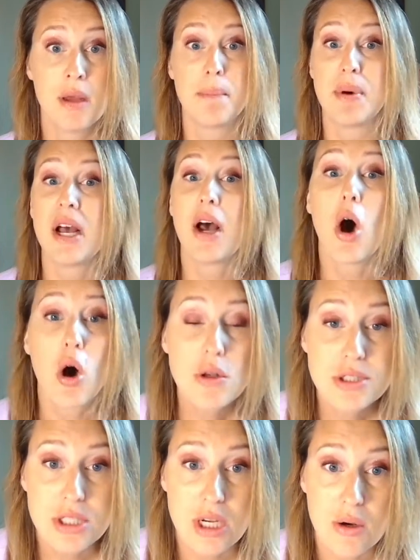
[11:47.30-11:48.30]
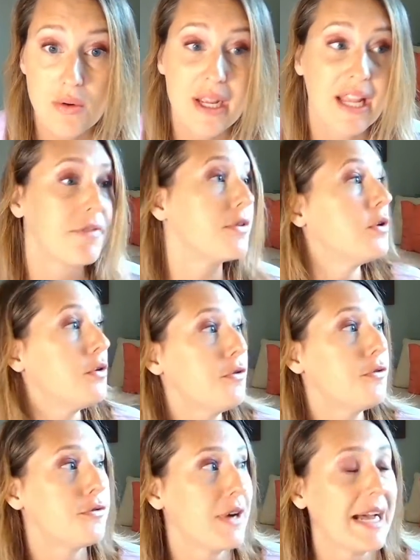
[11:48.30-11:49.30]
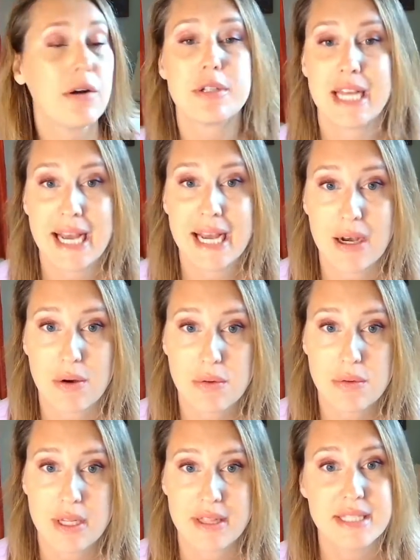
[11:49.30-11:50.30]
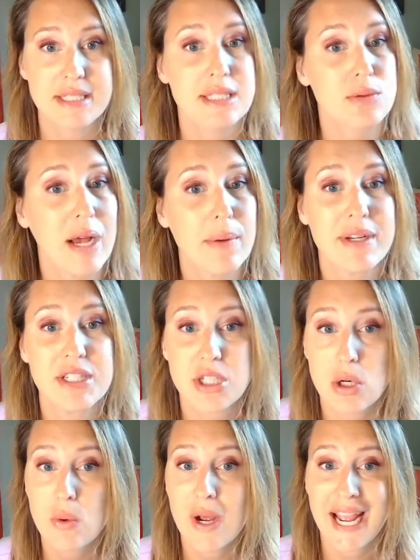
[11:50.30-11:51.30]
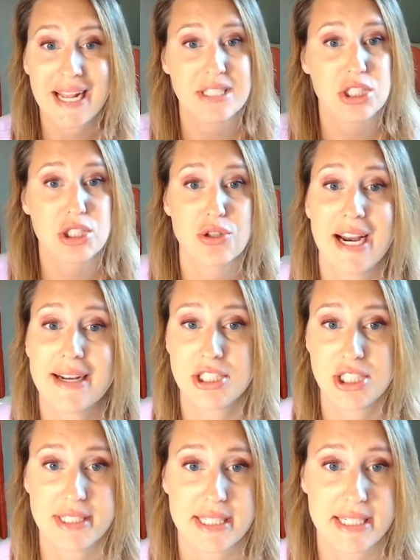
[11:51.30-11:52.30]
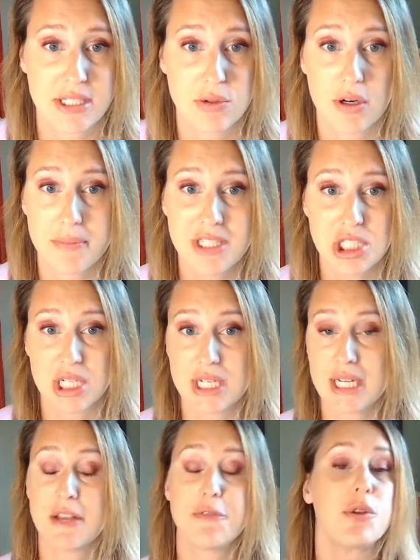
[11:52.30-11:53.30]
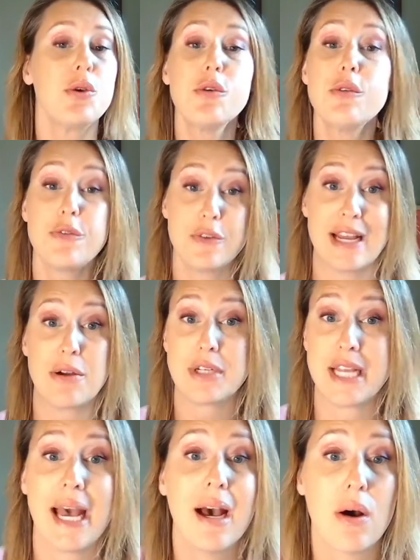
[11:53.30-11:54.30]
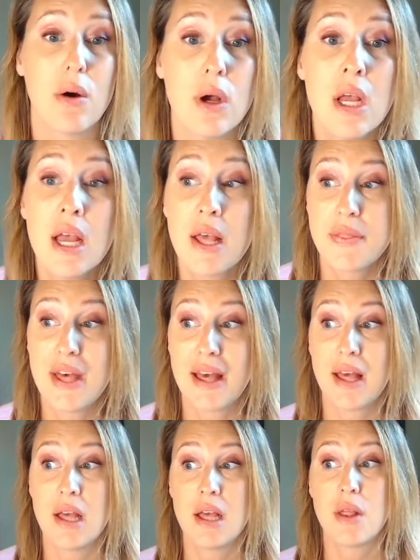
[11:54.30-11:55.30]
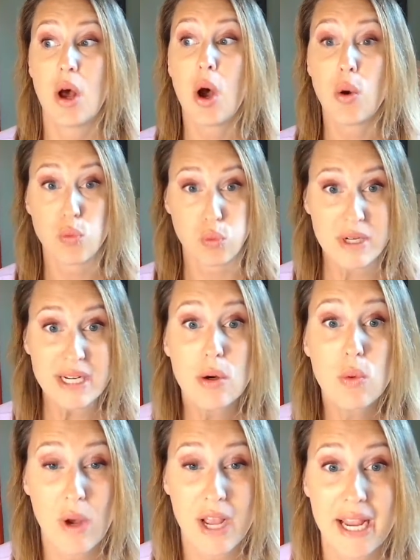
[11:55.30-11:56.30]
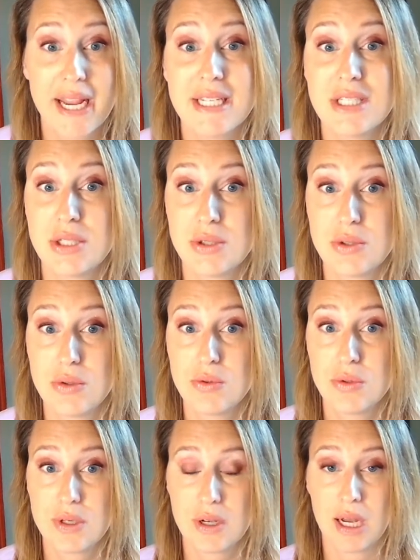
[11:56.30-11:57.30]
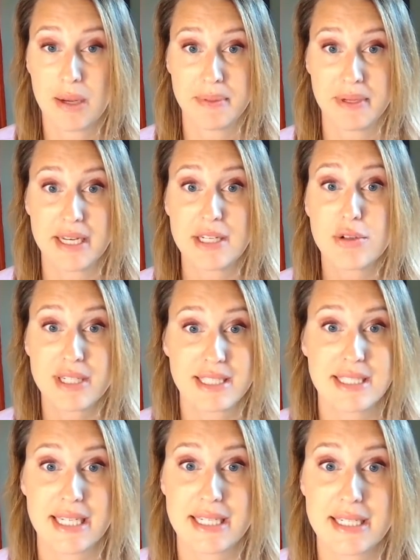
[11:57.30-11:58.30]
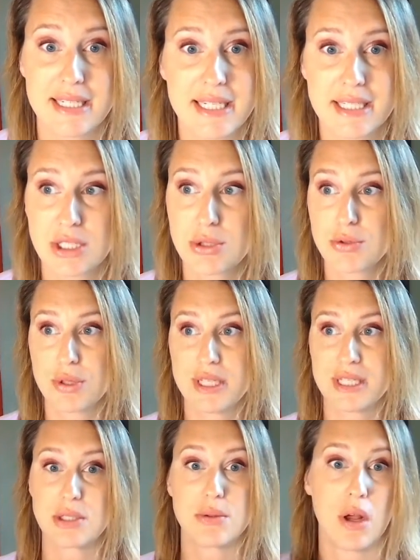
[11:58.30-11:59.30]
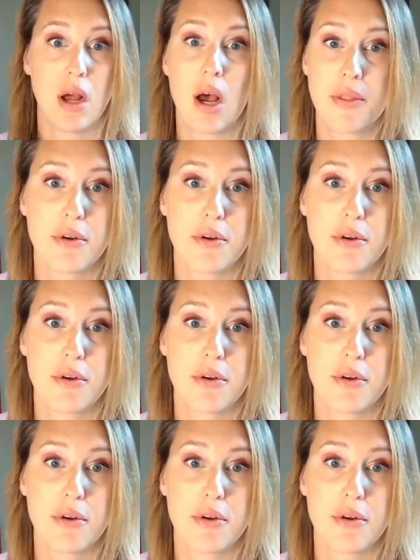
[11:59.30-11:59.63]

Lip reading: But also, if you found out, and this is why we don't add strategies into our mission, if you found out that a real way to increase dignity is through this other